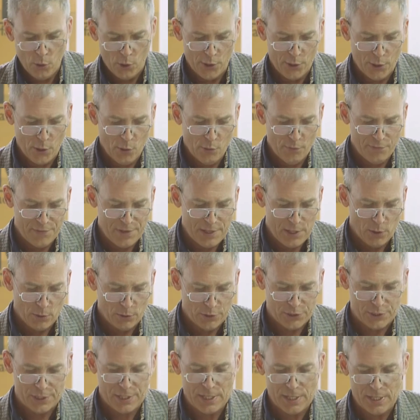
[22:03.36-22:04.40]
or no
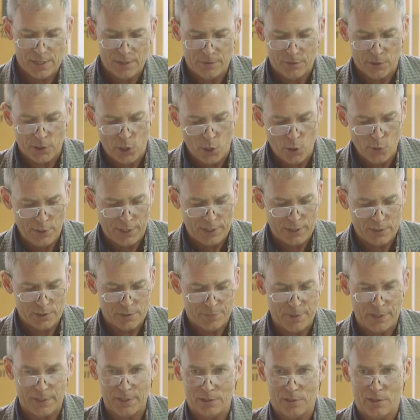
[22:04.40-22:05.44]
VOC coatings
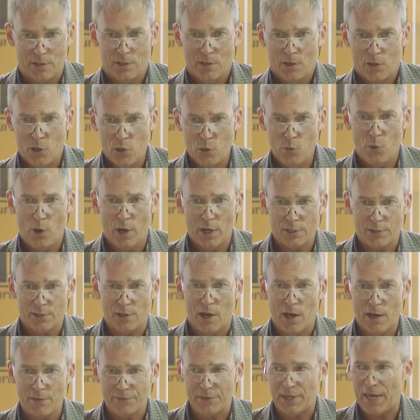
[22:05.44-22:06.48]
because who wants
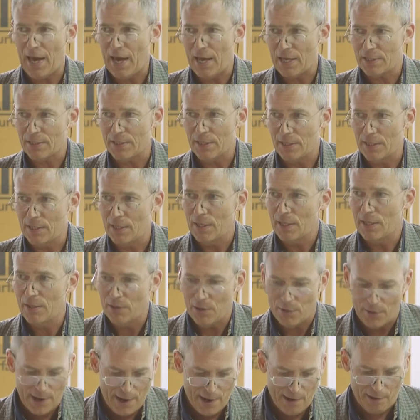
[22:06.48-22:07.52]
off-gassing in
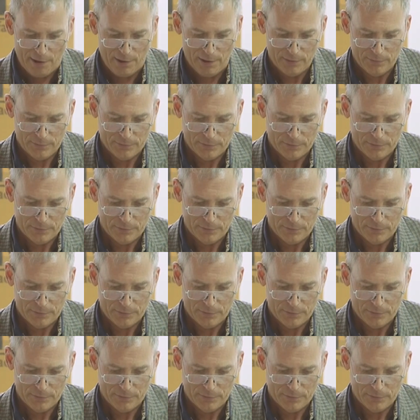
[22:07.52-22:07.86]
their air?